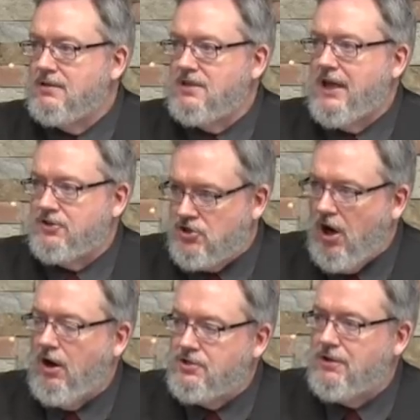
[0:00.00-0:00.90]
to take
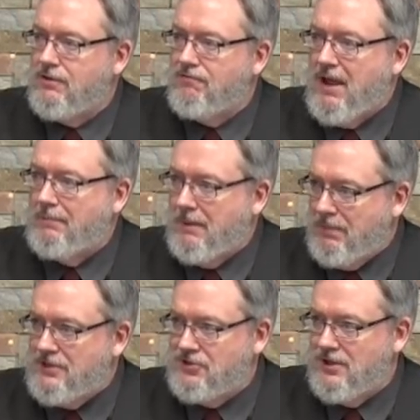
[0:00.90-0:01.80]
charge of the family
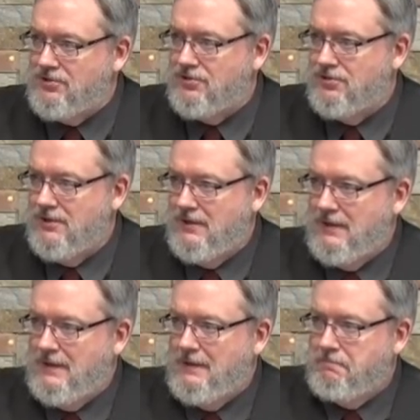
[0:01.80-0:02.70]
business.
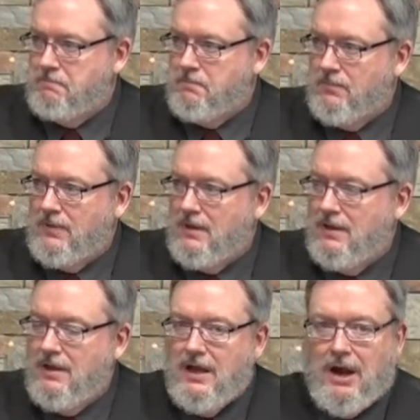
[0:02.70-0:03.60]

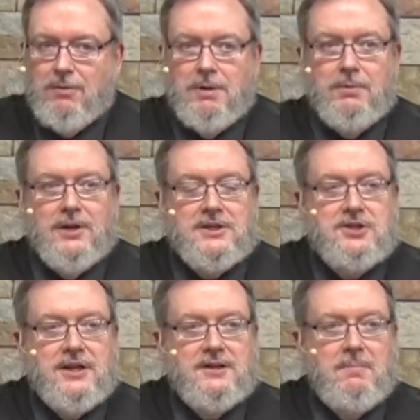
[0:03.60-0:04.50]
I remember
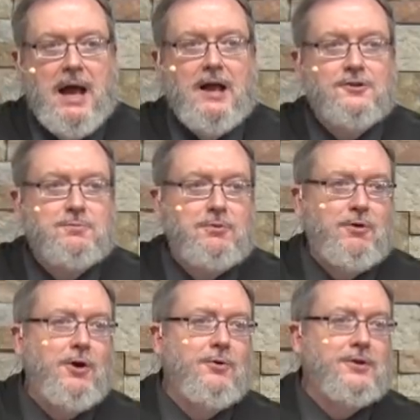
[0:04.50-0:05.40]
listening to Miles
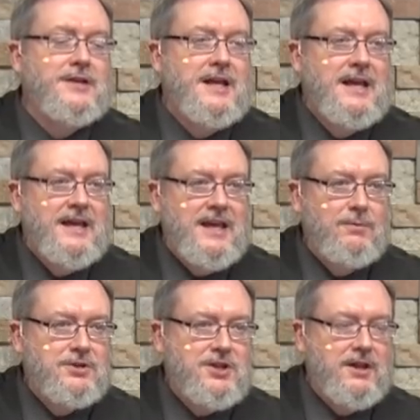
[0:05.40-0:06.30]
Monroe, and he
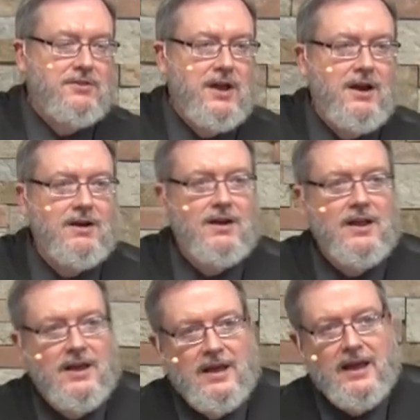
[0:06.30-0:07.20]
was saying there,
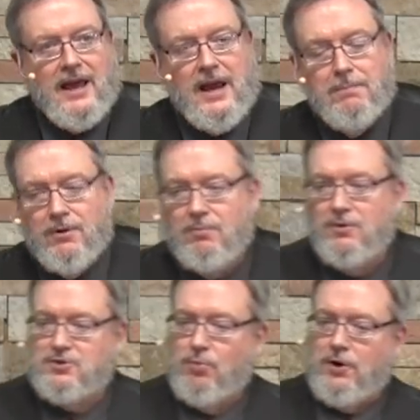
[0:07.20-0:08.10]
Abram
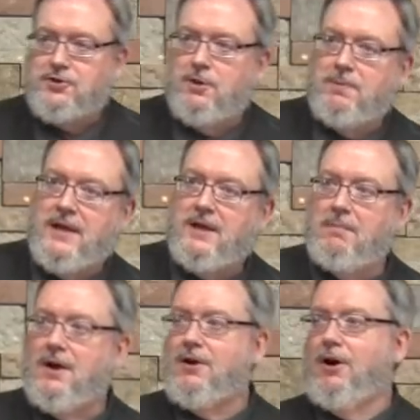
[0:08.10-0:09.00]
was worshiping
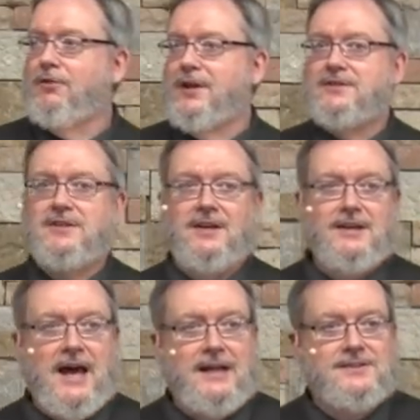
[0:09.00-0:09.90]
among all these
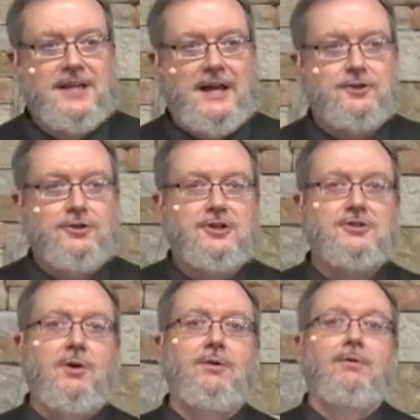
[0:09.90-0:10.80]
God statues. He's
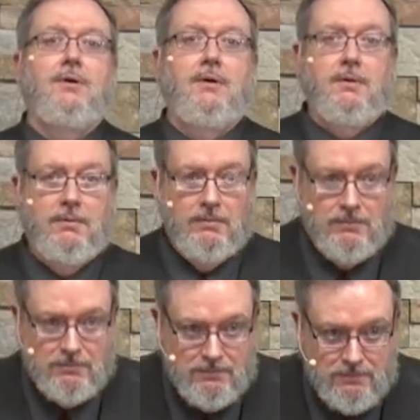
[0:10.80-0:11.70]
going,
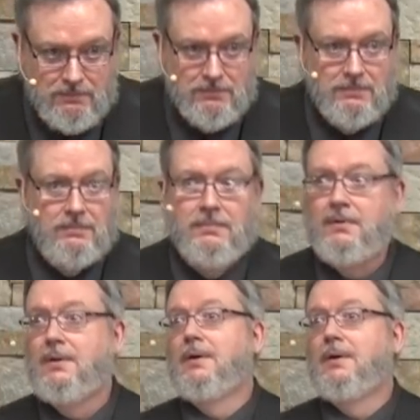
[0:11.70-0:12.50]
Om,